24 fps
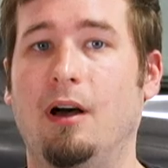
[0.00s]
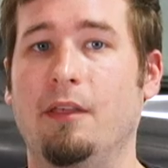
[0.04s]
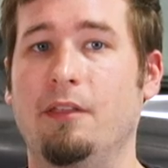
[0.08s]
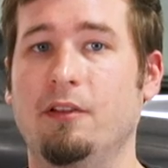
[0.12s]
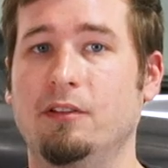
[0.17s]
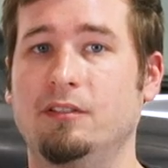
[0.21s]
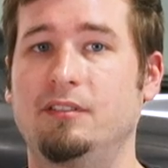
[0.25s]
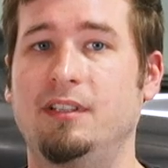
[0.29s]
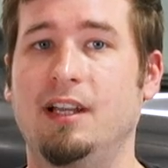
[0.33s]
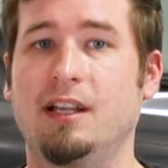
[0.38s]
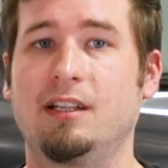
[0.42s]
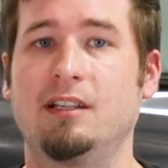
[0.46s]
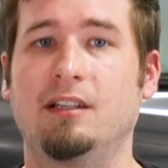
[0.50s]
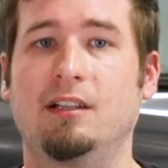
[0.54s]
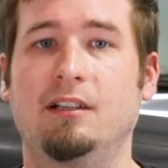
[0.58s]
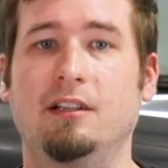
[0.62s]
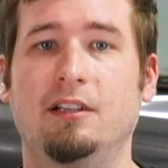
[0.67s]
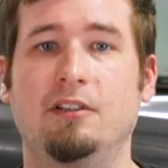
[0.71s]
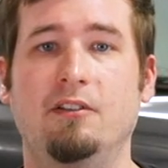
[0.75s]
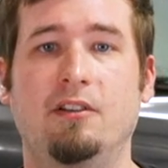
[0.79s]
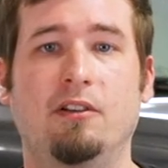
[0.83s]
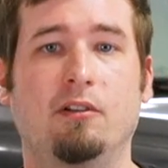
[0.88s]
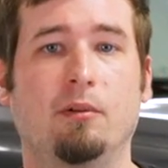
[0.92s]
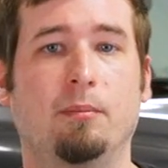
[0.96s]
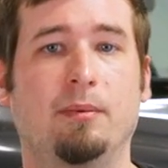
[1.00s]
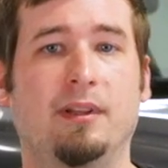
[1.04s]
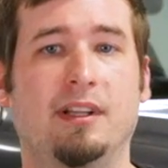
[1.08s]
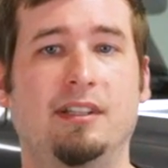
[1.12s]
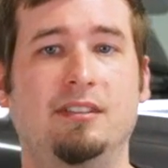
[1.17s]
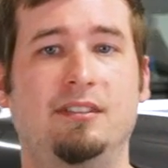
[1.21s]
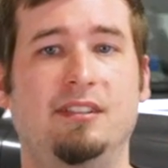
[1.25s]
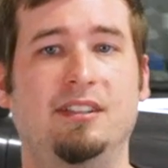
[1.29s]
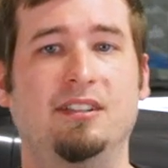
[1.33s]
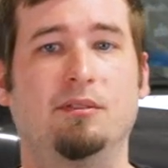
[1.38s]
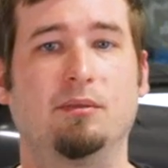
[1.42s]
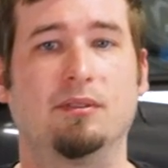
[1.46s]
Although technically you could
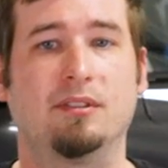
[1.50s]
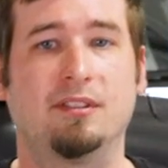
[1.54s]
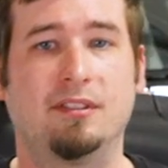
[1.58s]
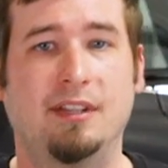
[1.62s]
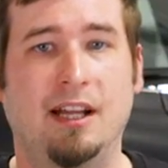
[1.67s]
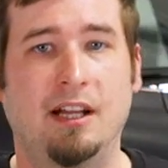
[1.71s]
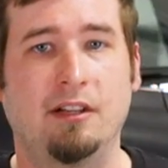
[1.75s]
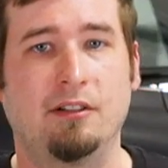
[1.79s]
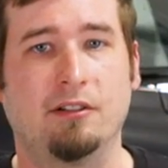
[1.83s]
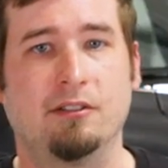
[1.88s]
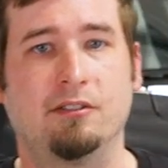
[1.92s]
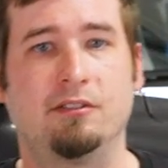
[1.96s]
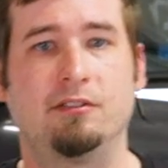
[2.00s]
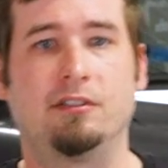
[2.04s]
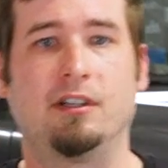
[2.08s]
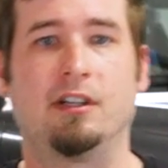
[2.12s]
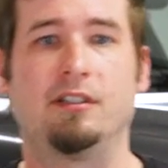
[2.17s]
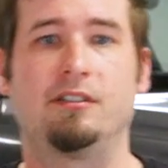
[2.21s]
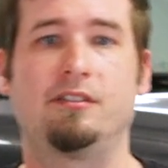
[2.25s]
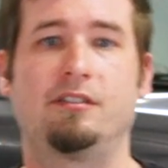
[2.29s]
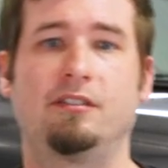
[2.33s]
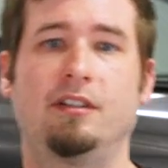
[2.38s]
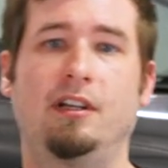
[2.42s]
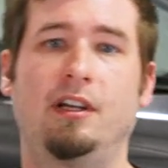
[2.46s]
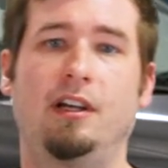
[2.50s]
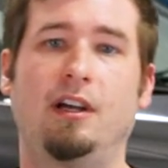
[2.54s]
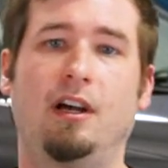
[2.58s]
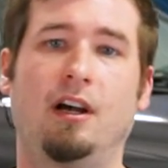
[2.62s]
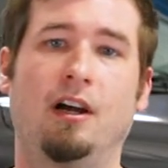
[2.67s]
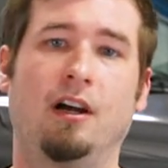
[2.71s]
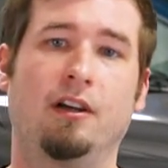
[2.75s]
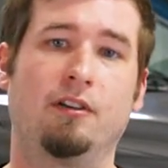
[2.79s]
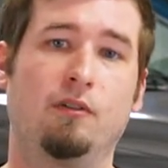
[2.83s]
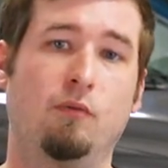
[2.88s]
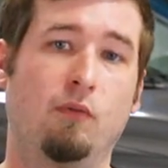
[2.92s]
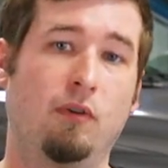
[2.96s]
replace these with standard struts,
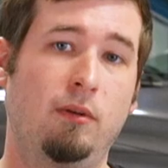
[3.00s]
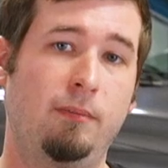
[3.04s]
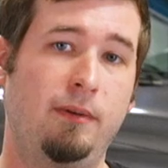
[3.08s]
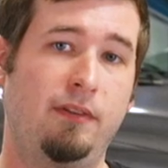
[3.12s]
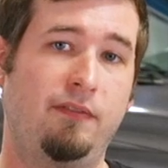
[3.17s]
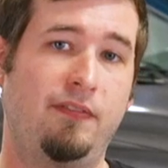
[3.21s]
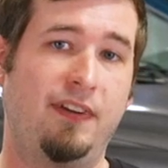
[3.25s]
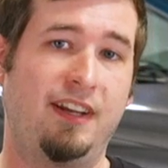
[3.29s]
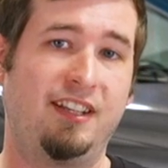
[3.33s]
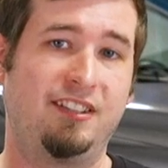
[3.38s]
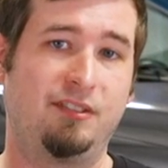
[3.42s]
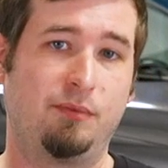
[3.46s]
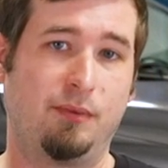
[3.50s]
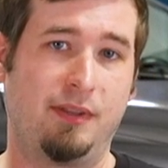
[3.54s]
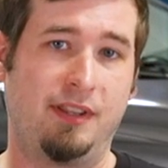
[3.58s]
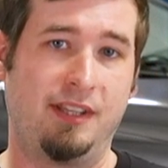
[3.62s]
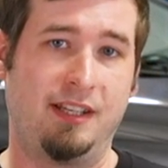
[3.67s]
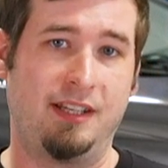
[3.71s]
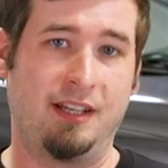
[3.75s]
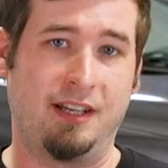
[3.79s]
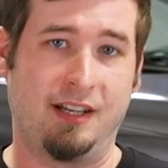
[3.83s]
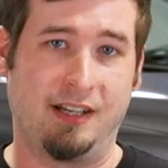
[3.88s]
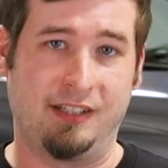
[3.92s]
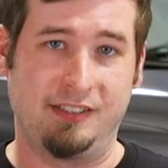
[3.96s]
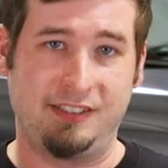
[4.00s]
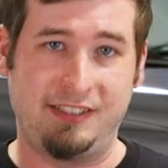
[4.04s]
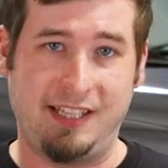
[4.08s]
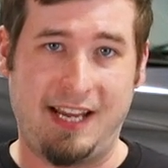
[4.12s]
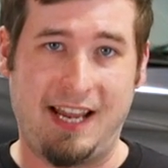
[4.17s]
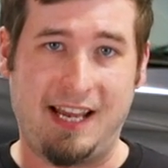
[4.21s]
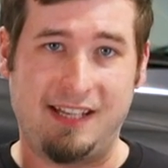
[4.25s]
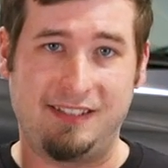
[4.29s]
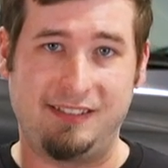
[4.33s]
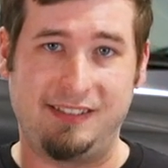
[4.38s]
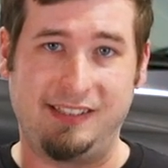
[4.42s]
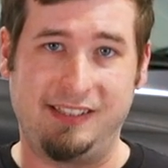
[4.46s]
uh, you will be faced with the uh,
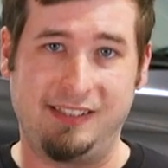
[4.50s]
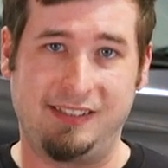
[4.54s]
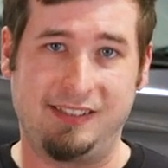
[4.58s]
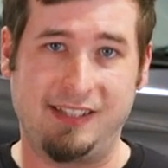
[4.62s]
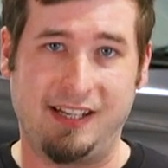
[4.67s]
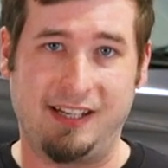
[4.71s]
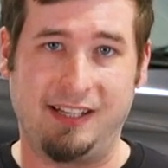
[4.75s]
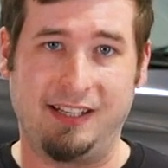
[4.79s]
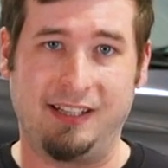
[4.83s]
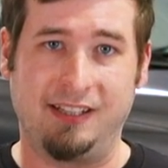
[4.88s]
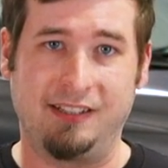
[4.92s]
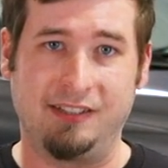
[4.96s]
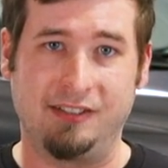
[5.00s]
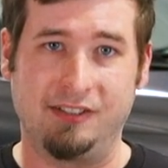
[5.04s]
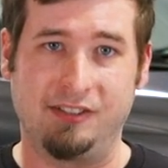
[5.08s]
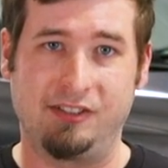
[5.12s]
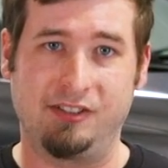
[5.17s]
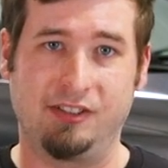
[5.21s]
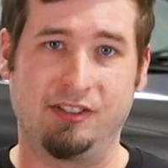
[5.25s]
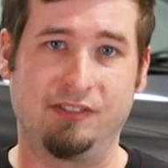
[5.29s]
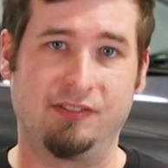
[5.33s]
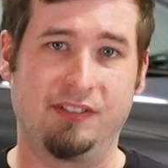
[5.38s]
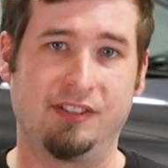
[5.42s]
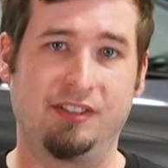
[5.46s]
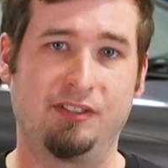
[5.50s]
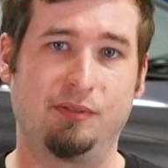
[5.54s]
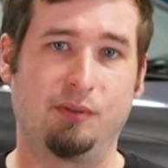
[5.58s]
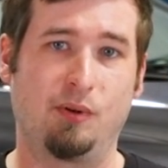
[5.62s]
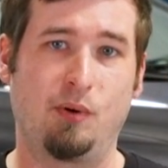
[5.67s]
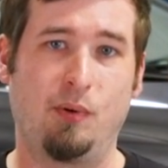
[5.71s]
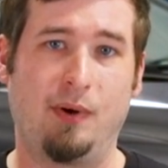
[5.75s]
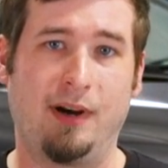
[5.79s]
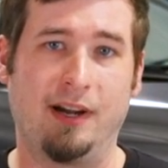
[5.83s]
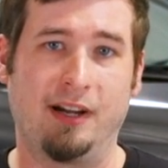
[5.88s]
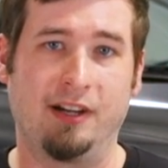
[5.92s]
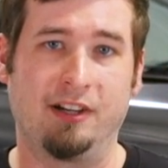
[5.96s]
chassis setting service
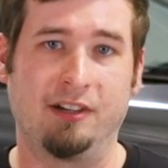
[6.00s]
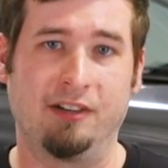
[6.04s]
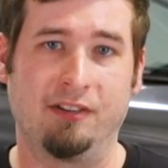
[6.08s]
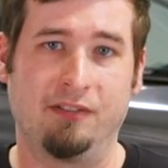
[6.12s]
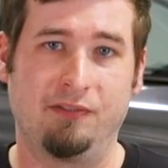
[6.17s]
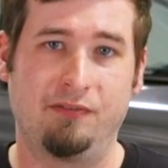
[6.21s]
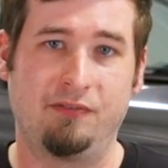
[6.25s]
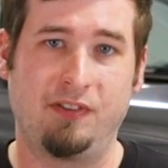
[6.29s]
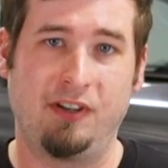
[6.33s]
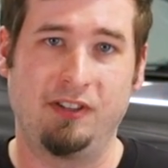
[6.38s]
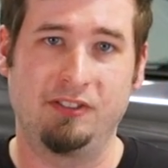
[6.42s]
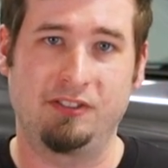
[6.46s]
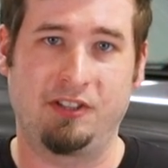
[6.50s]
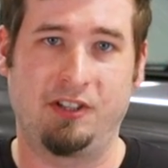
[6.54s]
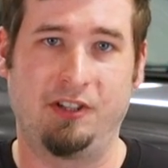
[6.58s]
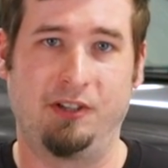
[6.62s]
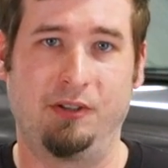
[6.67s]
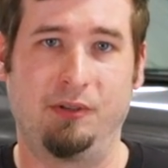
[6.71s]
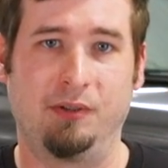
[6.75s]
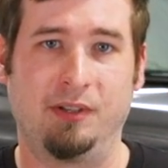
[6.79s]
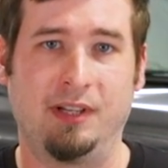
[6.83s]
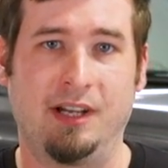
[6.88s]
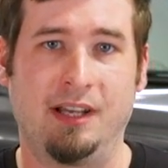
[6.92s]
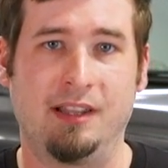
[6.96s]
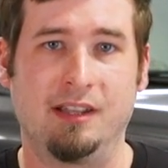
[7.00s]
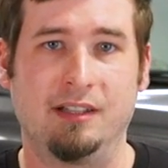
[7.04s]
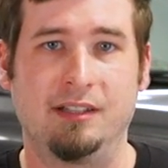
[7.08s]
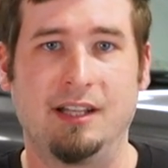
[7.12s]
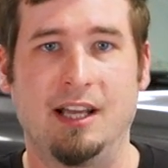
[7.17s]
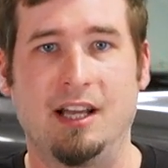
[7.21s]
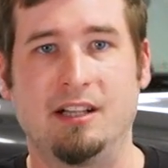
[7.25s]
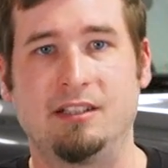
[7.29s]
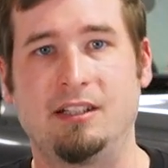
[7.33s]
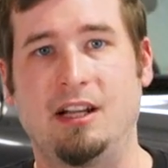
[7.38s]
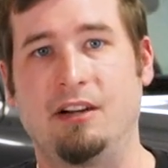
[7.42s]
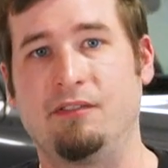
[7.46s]
required fault code on the
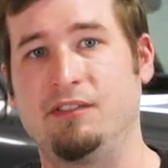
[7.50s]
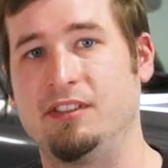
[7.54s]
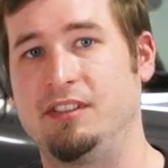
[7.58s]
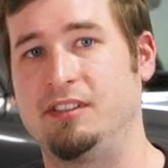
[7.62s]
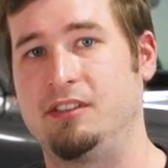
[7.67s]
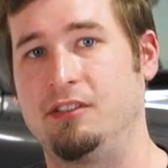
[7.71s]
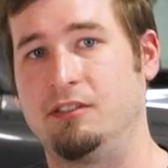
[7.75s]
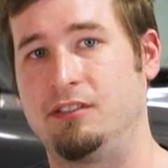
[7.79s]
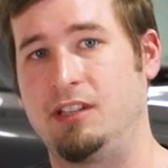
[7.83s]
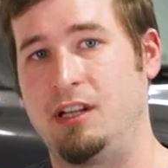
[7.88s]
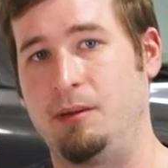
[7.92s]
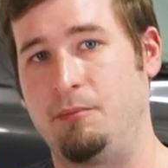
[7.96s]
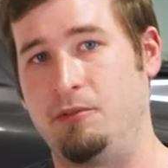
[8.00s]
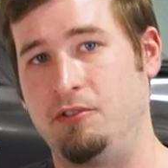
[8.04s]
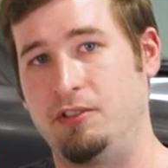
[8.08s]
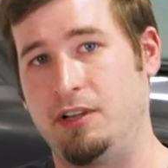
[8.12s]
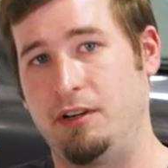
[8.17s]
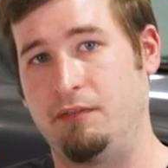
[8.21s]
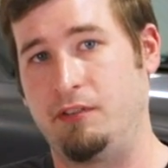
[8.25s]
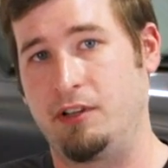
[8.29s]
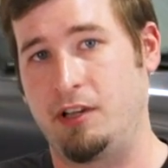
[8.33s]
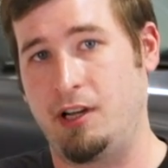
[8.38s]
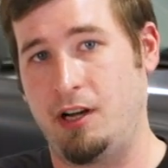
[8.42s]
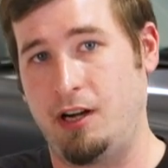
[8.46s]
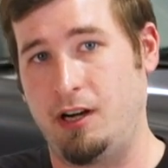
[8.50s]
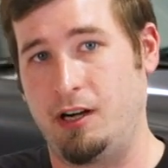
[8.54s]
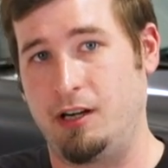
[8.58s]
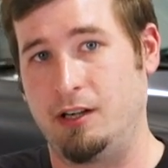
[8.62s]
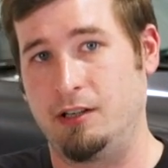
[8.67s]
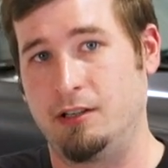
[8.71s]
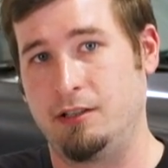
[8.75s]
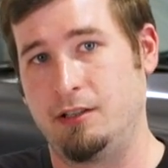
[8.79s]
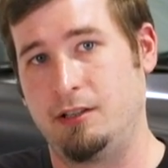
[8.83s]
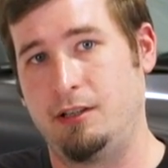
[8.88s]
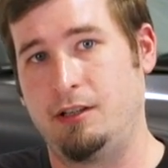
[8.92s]
dash every single time you drive the car.